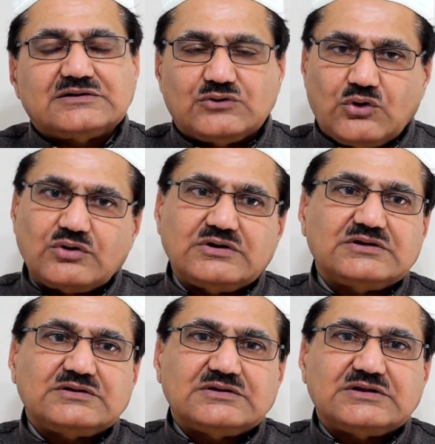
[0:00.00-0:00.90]
God
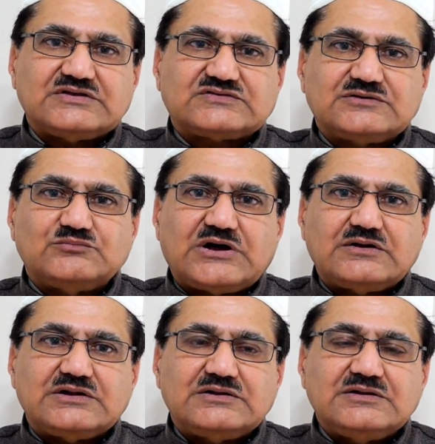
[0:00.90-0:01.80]
has
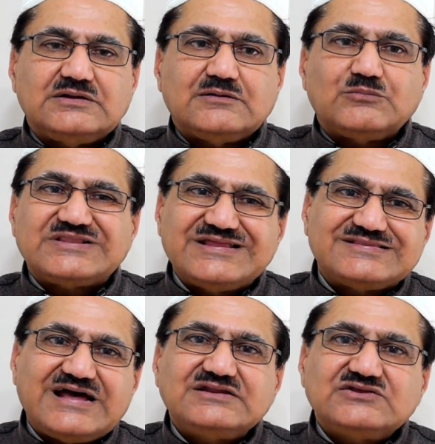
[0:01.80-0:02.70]
commanded. But
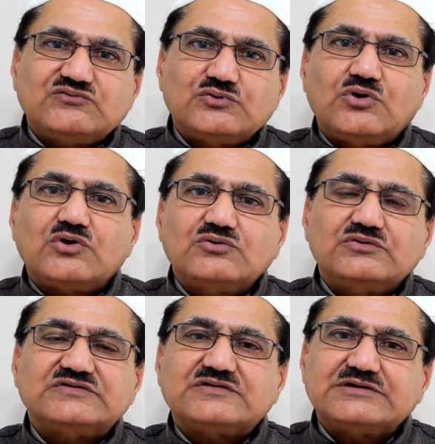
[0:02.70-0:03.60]
then that is for God to
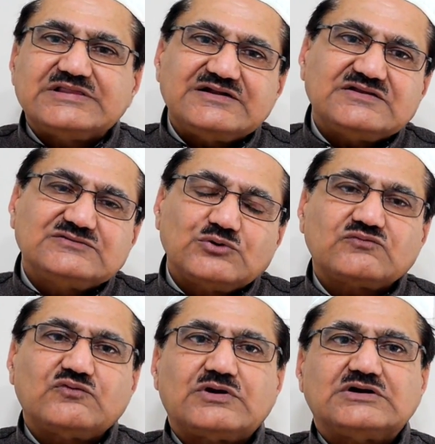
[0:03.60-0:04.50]
decide, that is
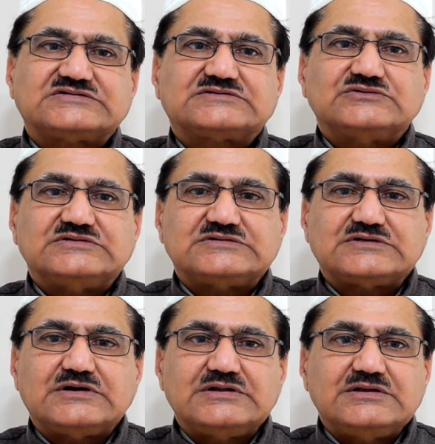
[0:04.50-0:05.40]
not for us to
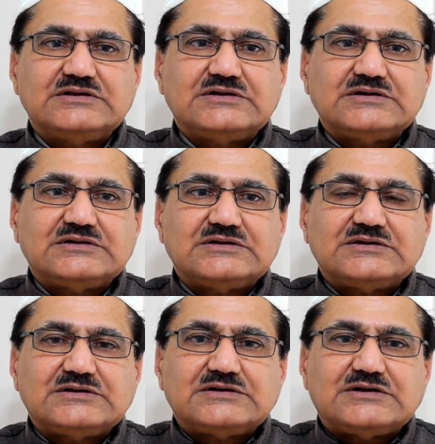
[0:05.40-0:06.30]
decide.
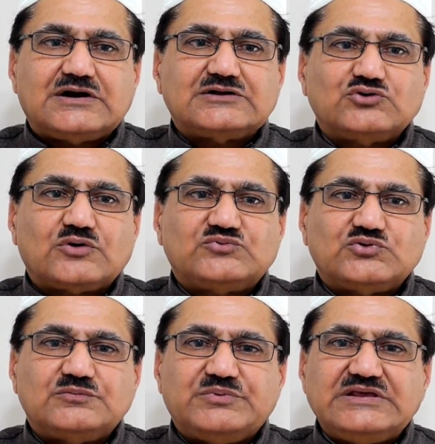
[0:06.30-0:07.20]
Our job
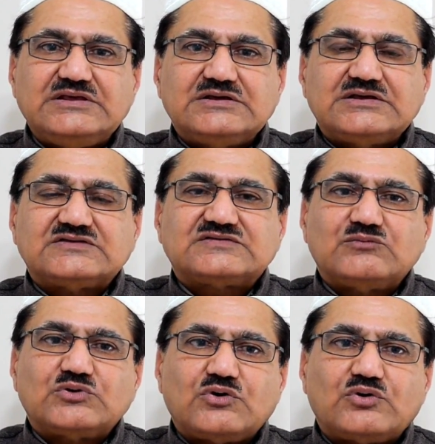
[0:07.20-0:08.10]
should be, is
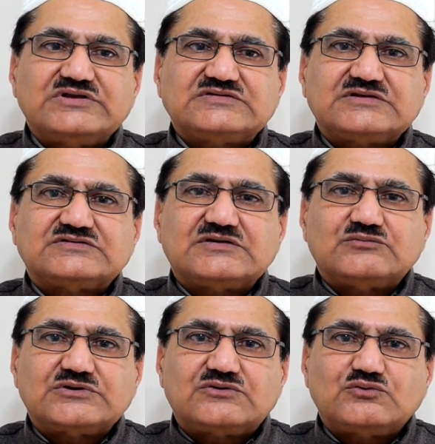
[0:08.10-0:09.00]
someone honest, is
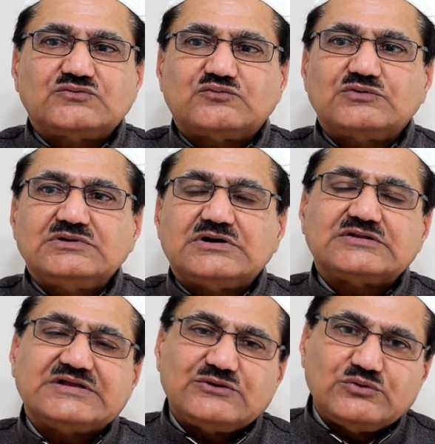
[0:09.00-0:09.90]
someone truthful,
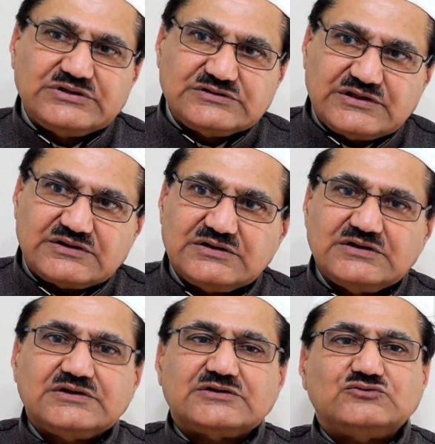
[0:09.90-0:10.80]
are they doing their
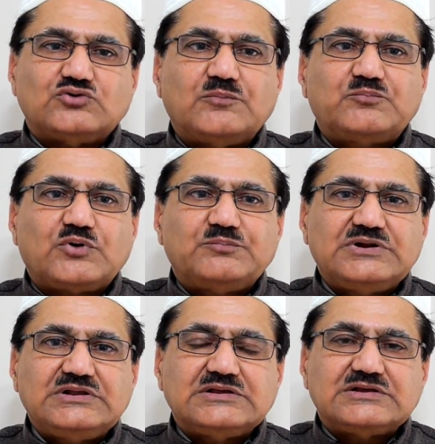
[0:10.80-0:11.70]
job
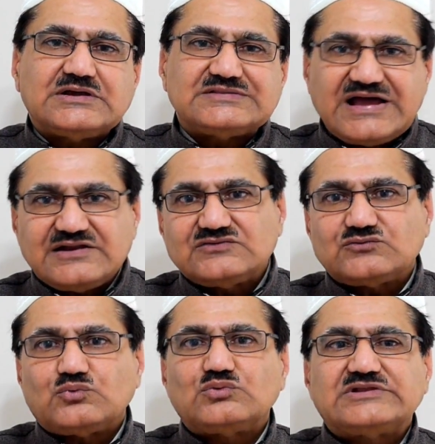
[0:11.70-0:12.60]
properly? And that is
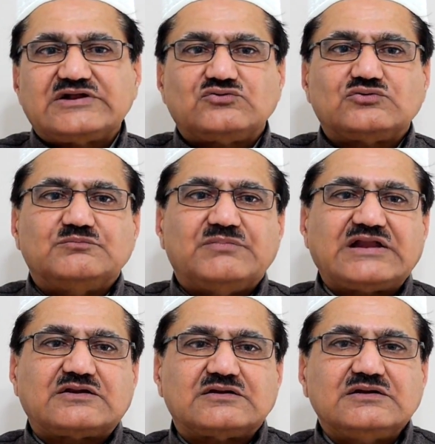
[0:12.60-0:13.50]
all that should
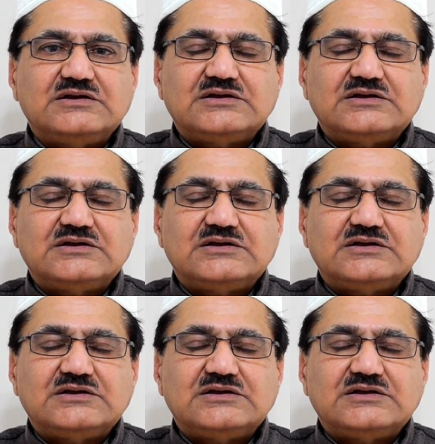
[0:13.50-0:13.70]
matter